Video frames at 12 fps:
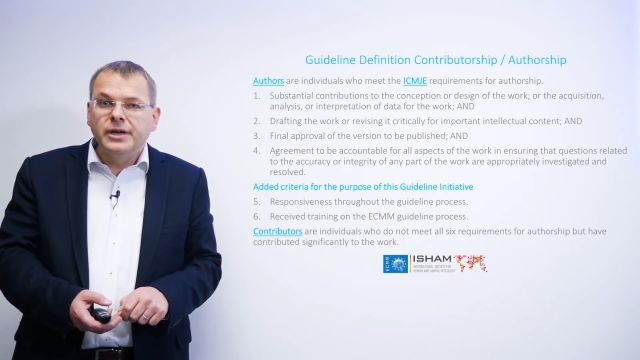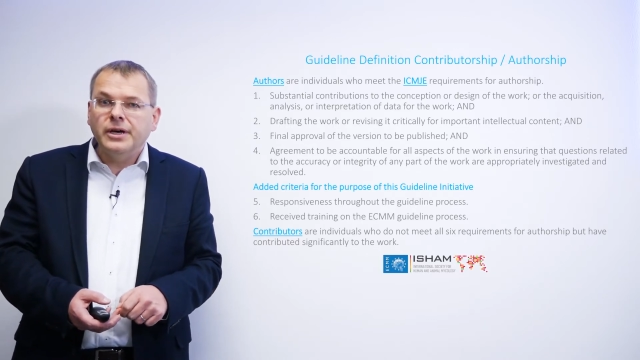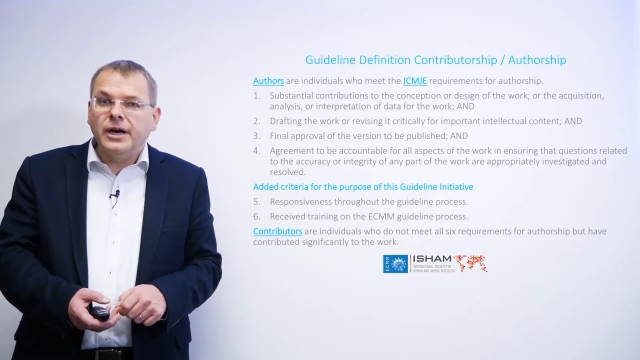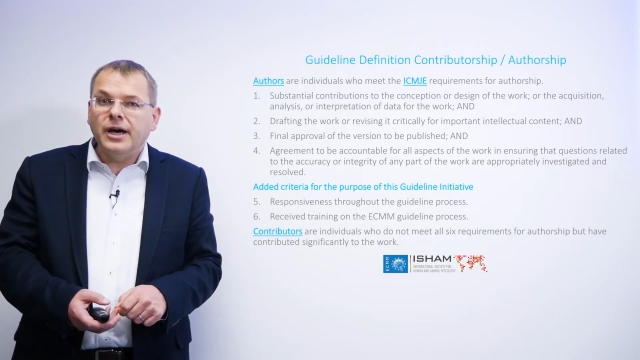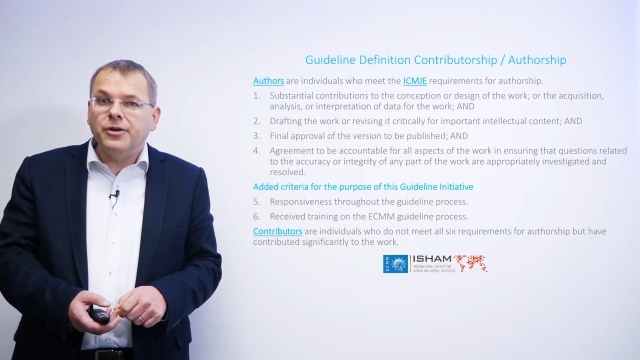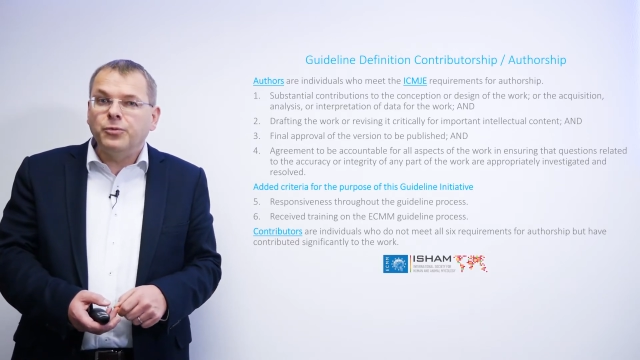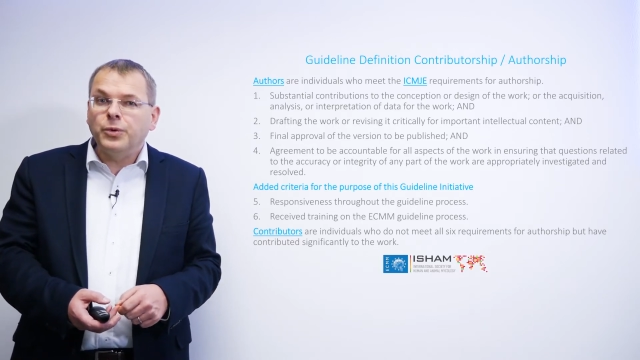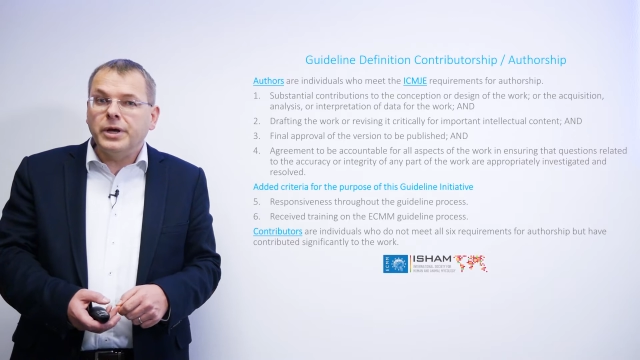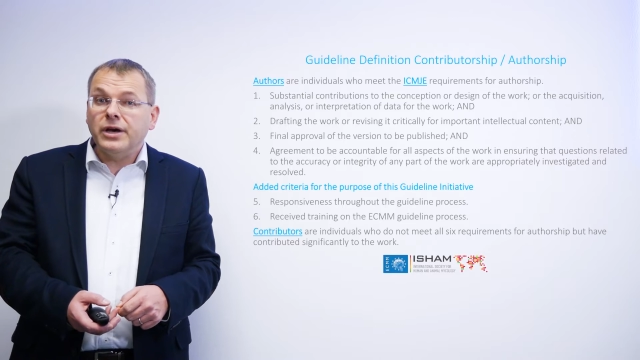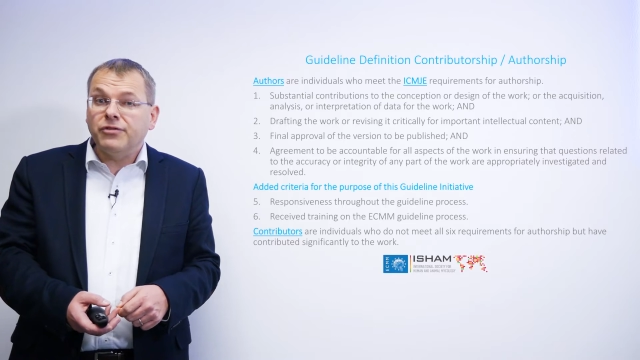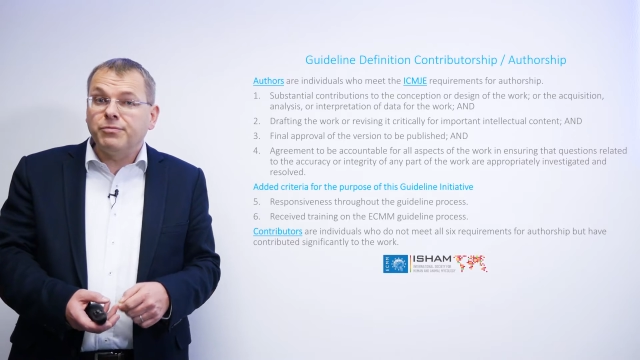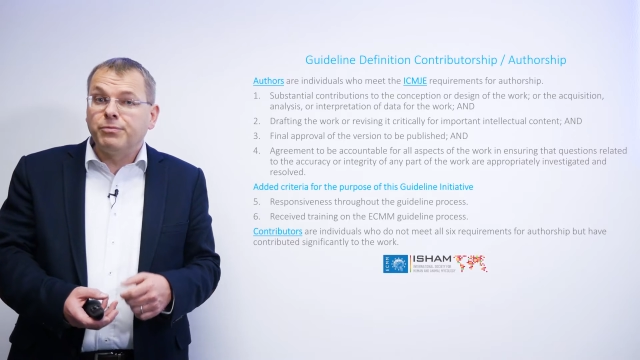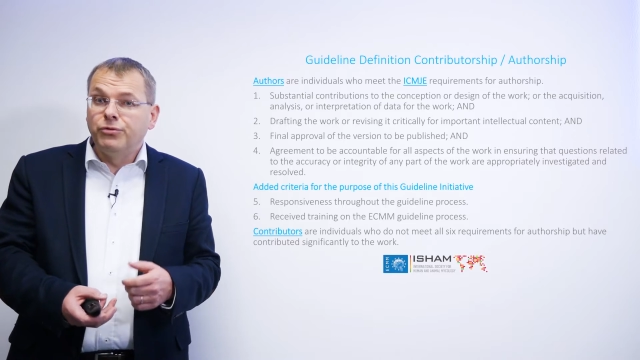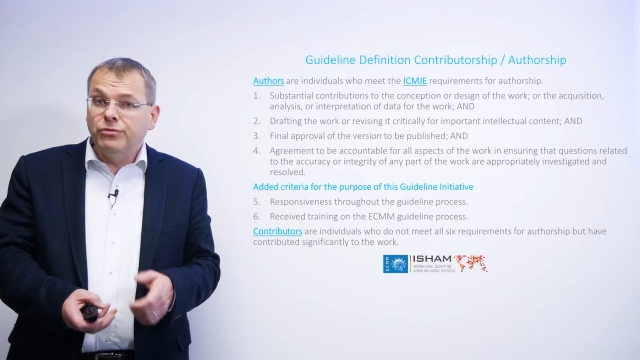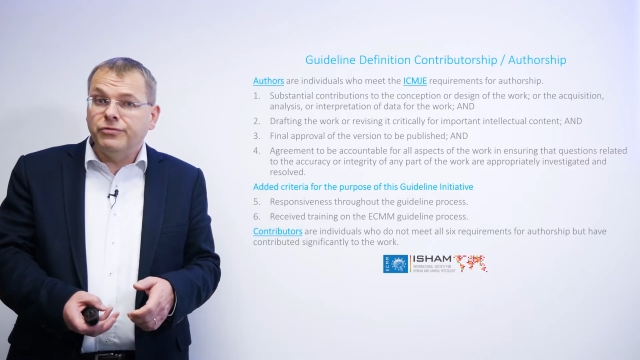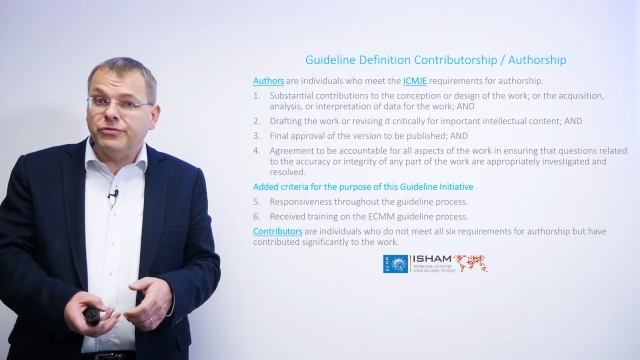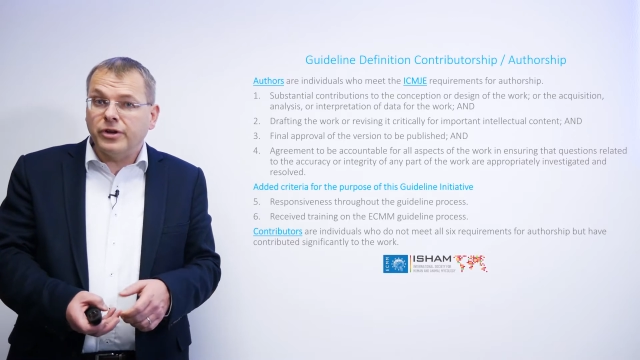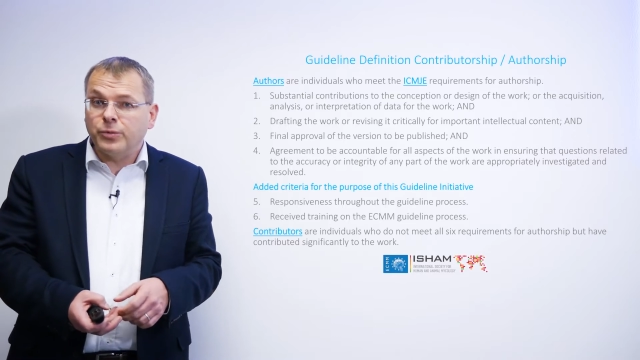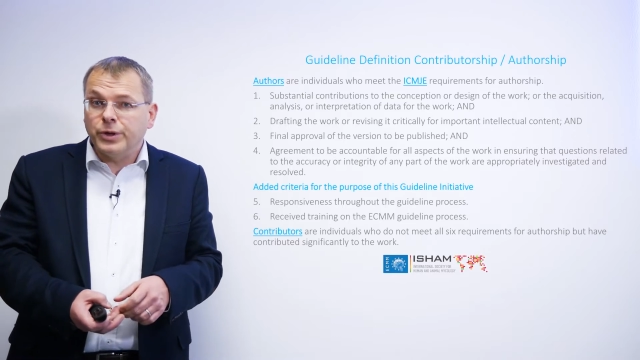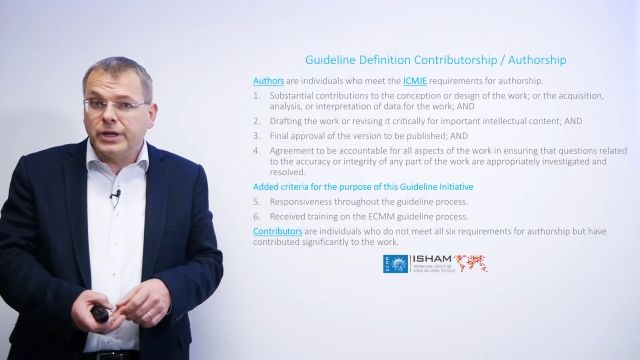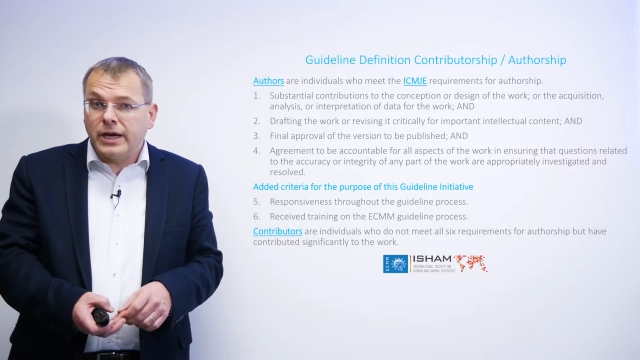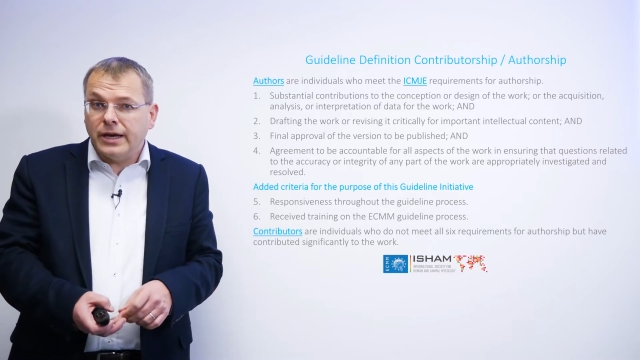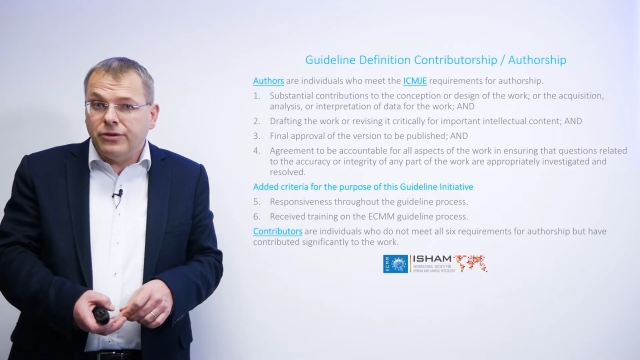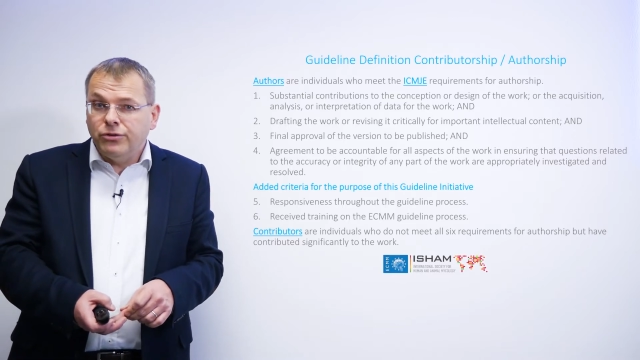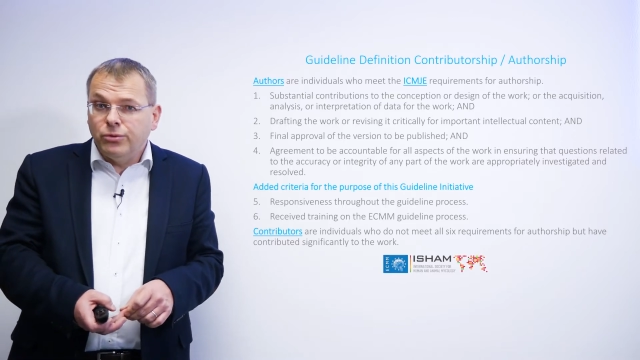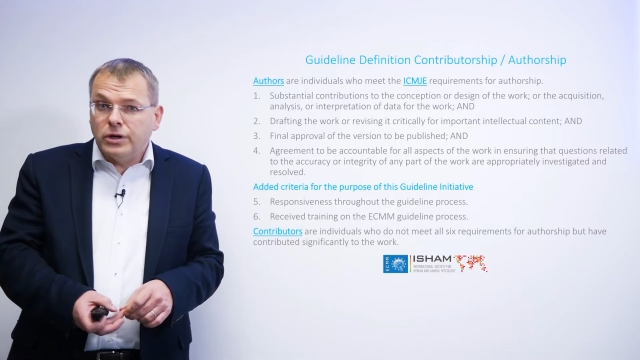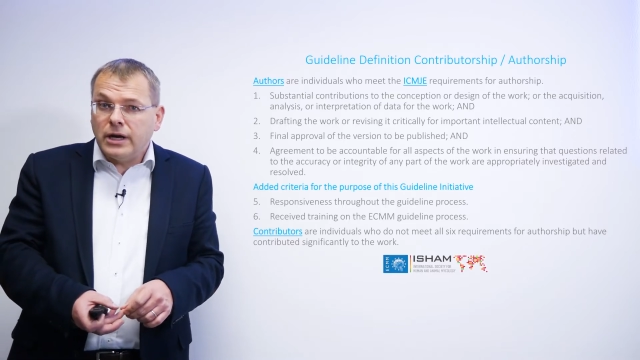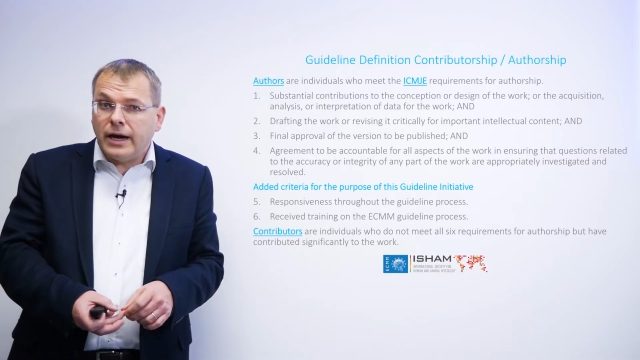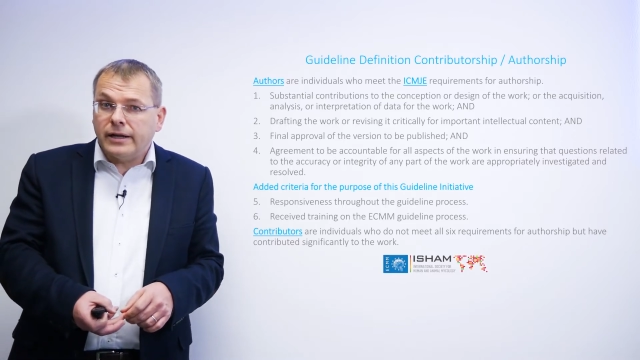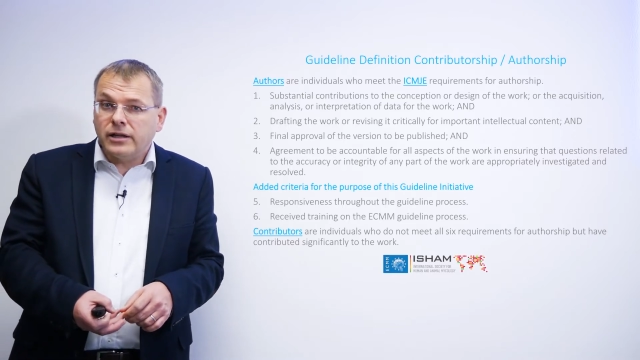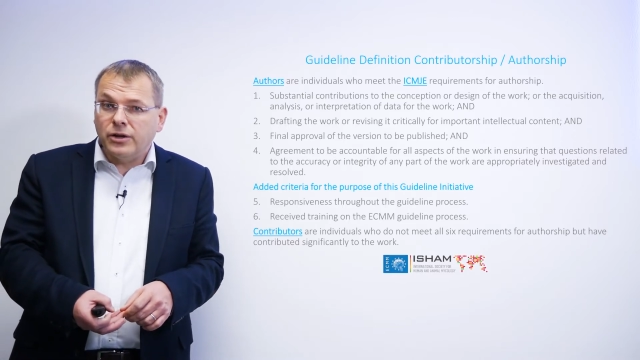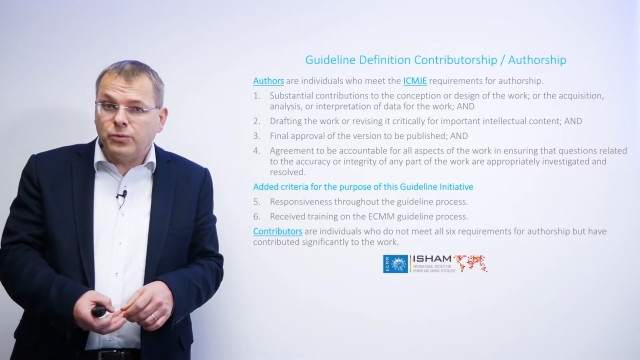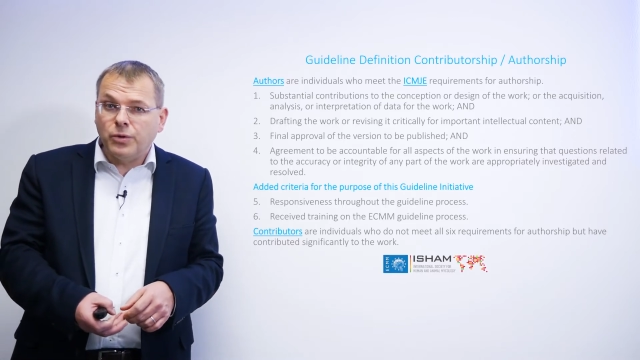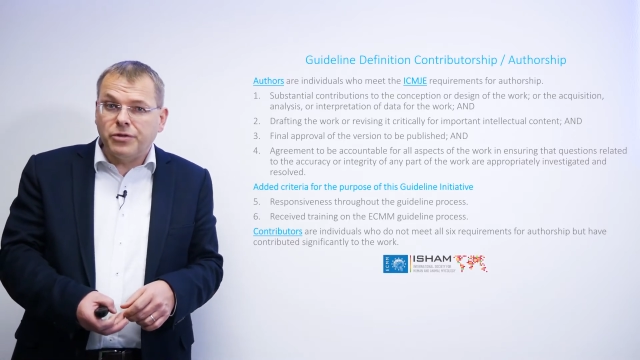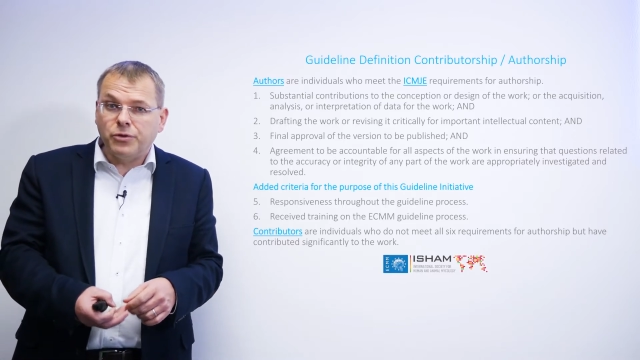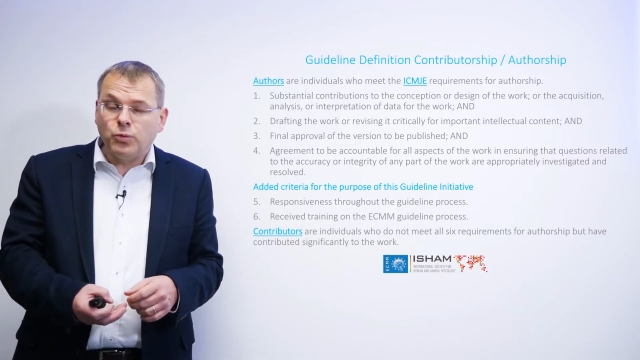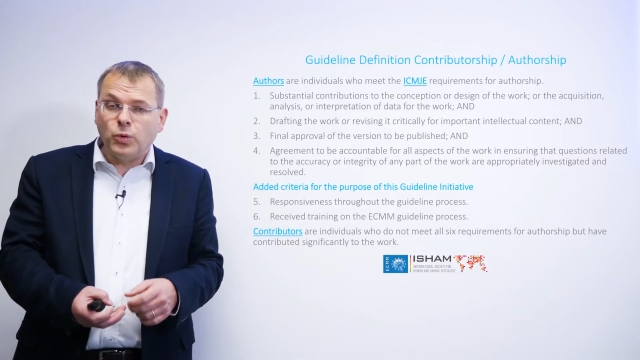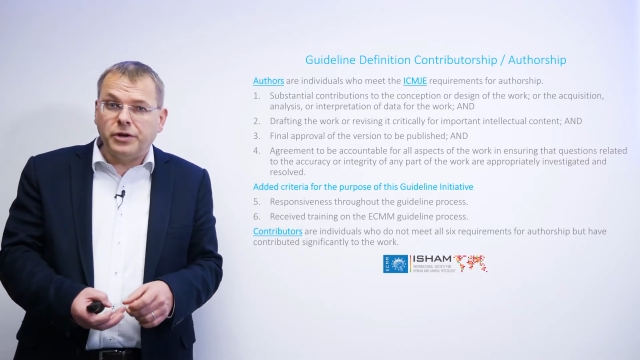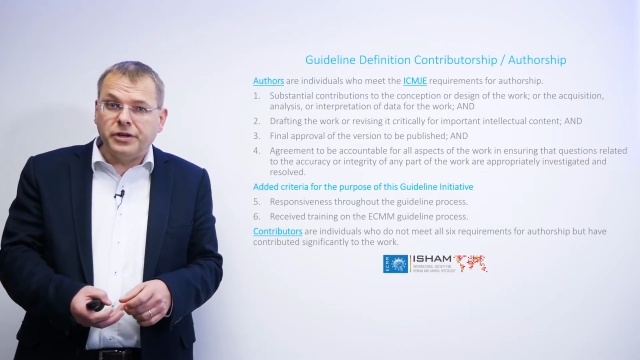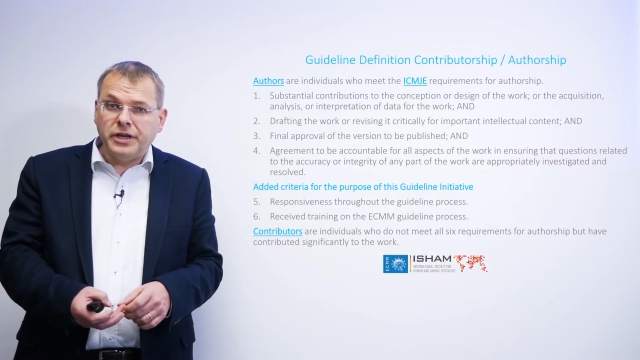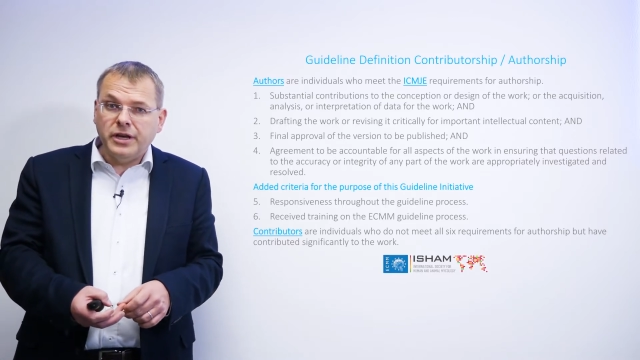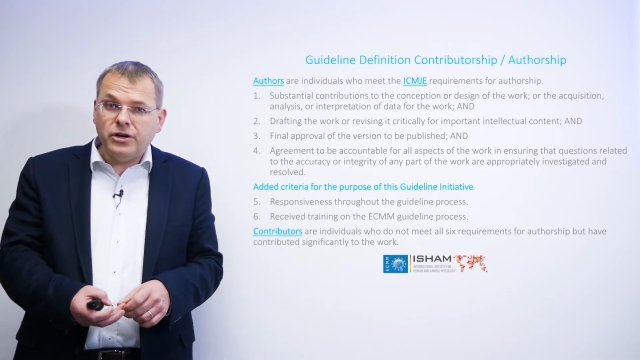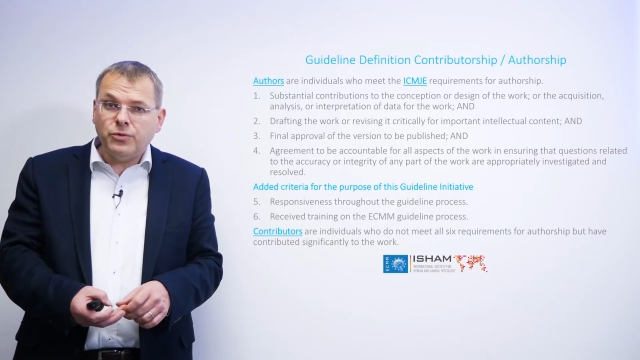and we have proven that we can do a guideline within 1 year.